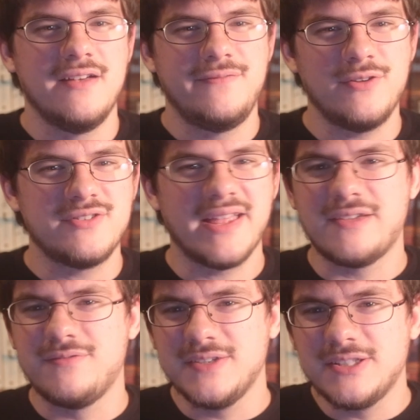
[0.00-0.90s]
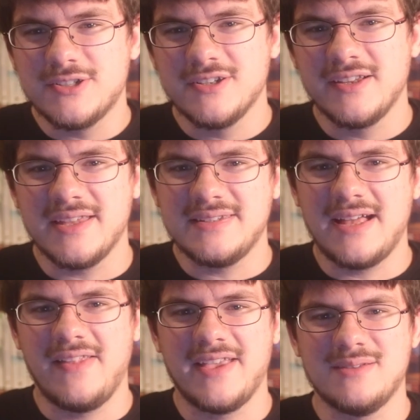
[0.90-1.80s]
felt like filler and
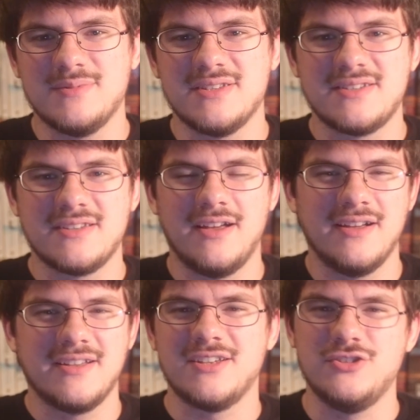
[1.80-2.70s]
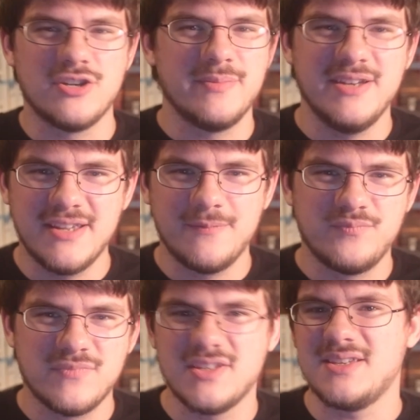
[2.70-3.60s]
not like it was
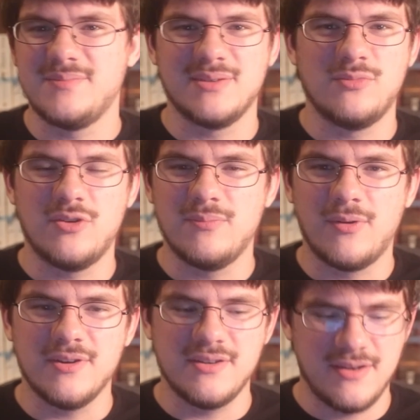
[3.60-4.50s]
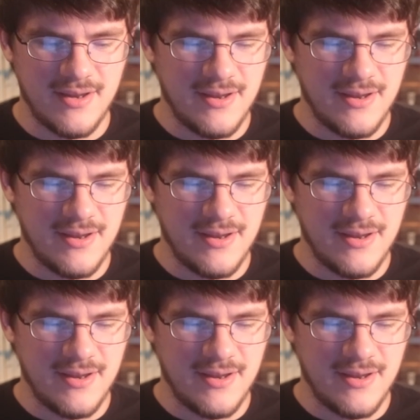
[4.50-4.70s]
contributing to something more important.